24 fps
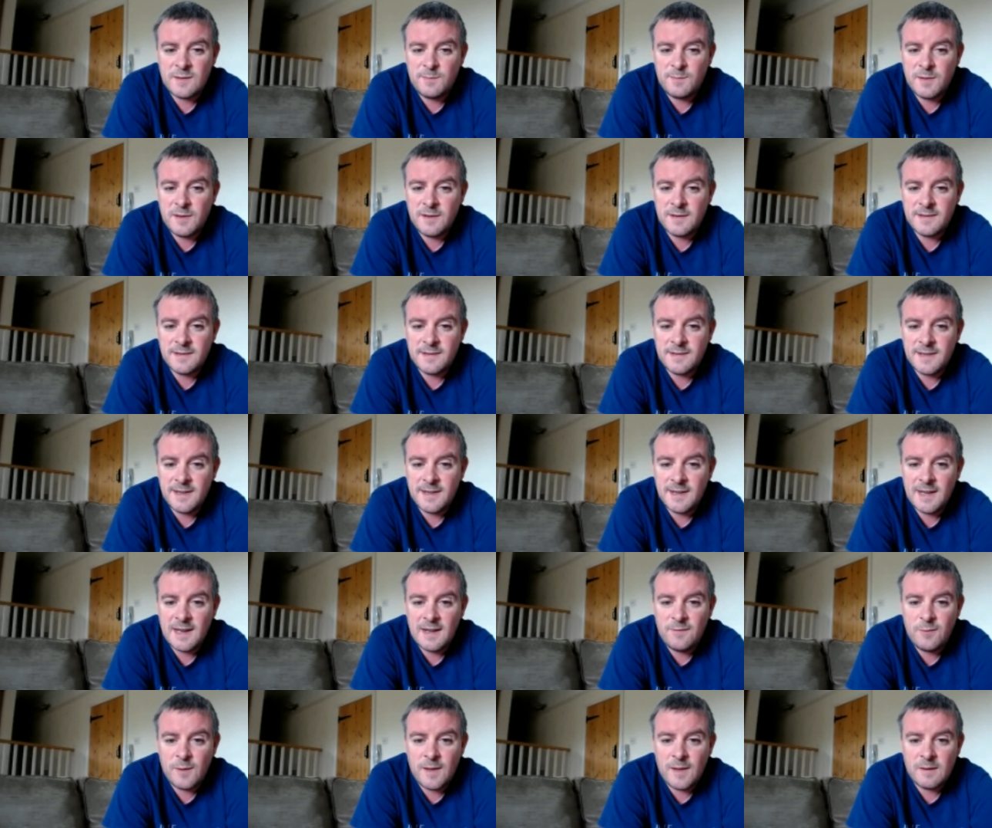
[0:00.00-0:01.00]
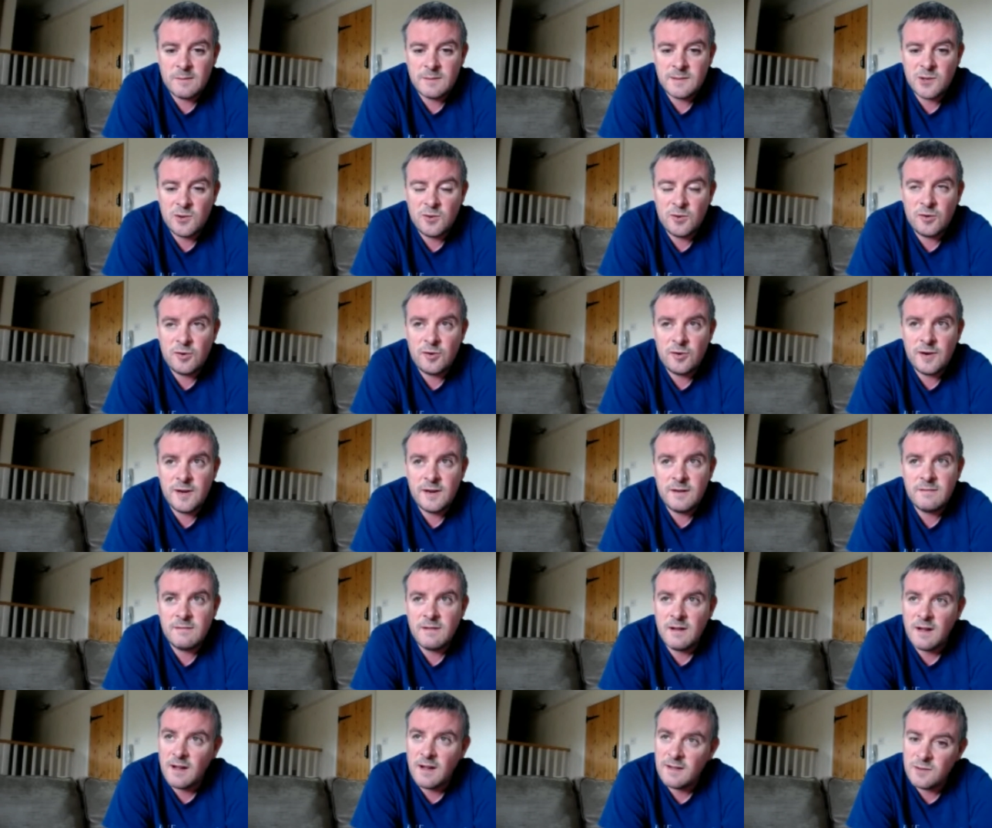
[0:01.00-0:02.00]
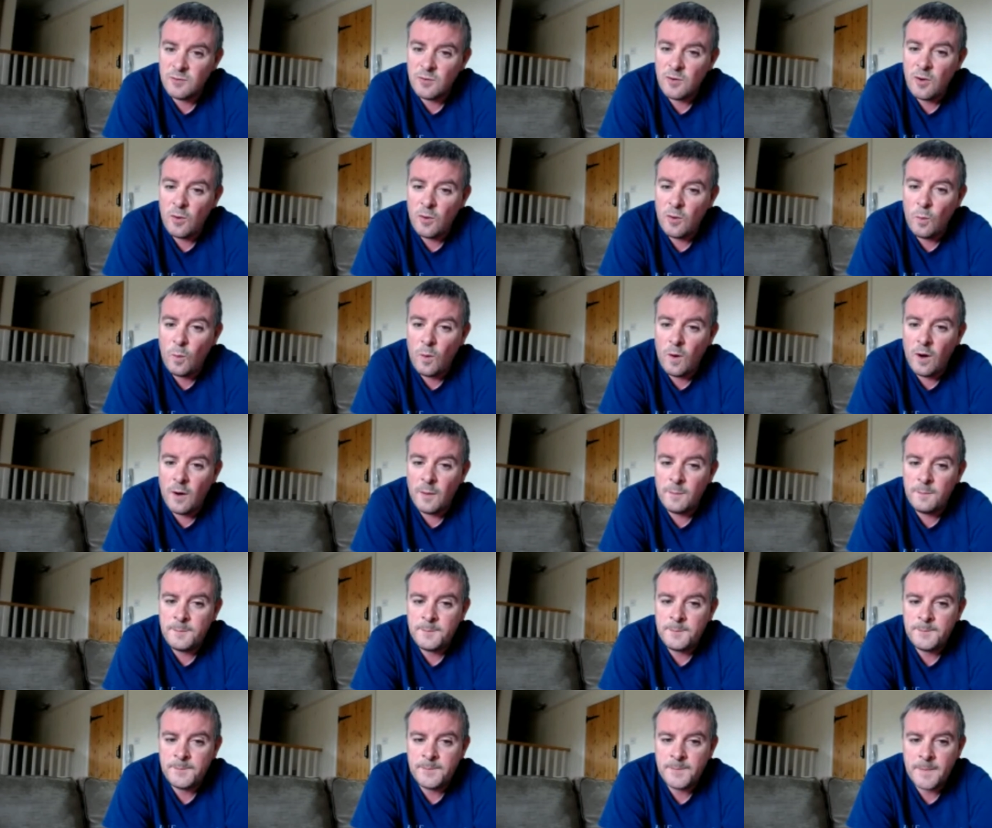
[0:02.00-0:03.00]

Spurs and City left without scoring. Arsenal got 1.